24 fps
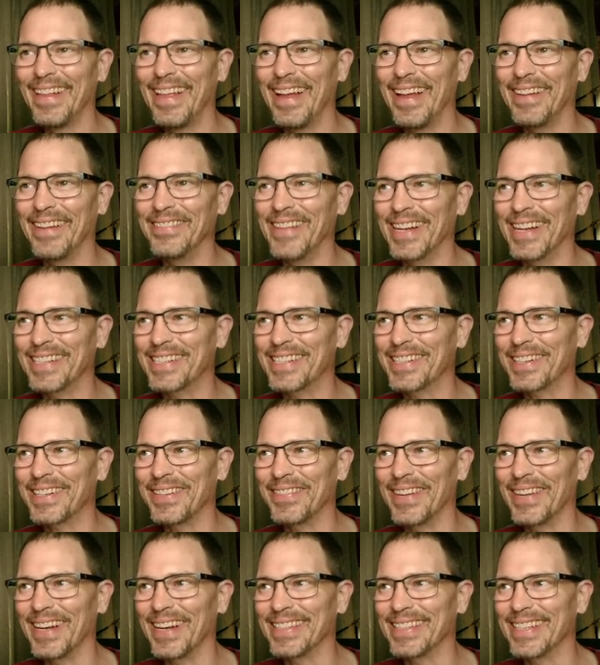I'm not sure
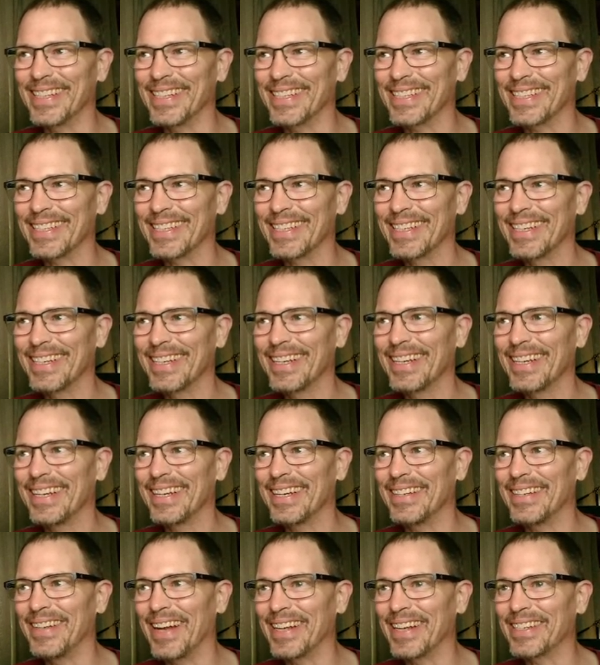about this.
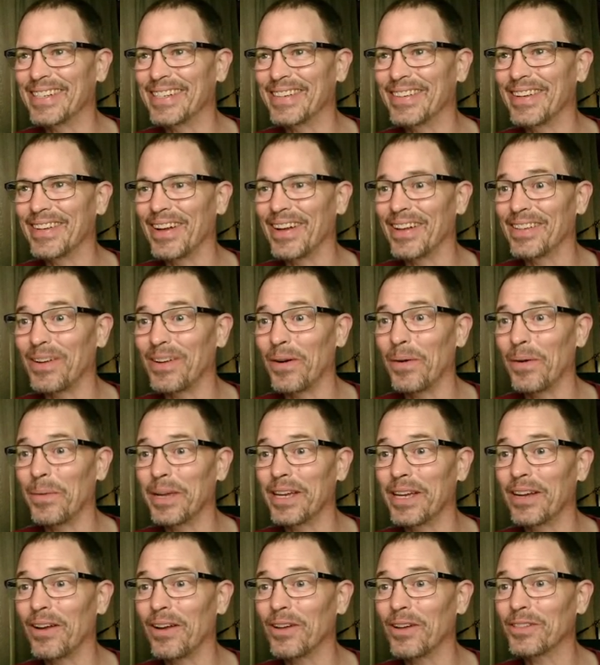Not sure at all. Oh, we
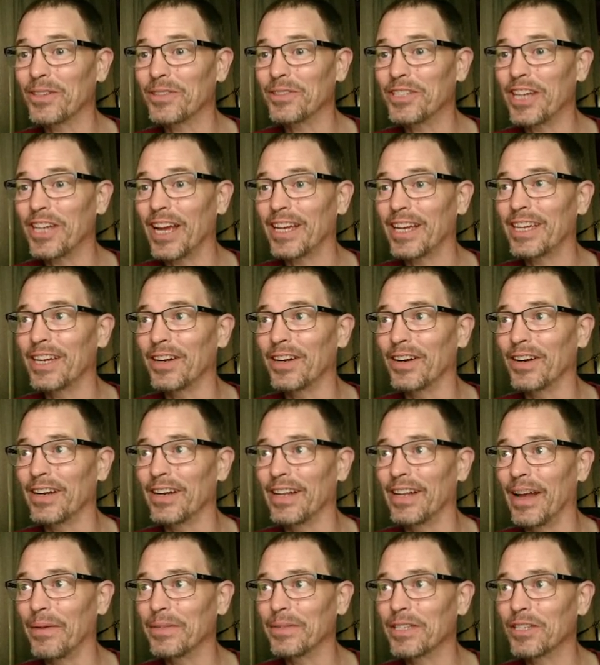could also check here, and
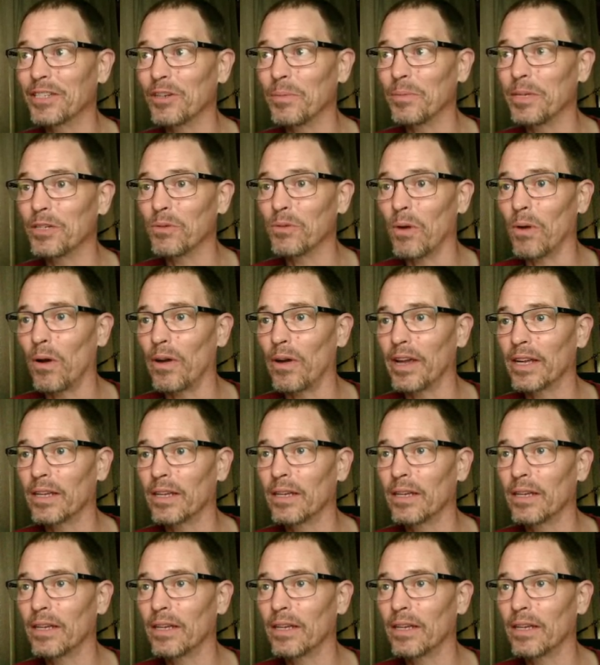that would still be drawing.